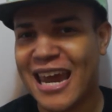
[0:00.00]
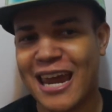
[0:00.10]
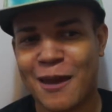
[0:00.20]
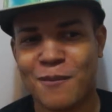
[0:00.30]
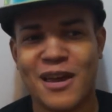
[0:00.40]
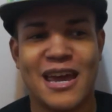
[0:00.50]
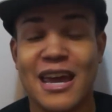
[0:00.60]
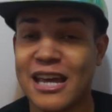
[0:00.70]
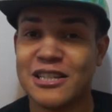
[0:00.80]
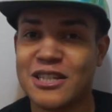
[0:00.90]
game
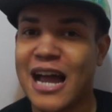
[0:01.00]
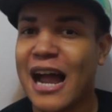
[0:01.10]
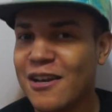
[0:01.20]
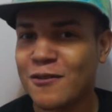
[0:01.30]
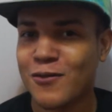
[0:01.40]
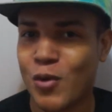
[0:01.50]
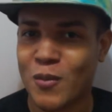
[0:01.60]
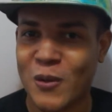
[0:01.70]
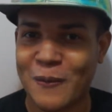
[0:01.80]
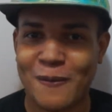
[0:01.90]
is kind of
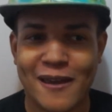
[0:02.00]
normal.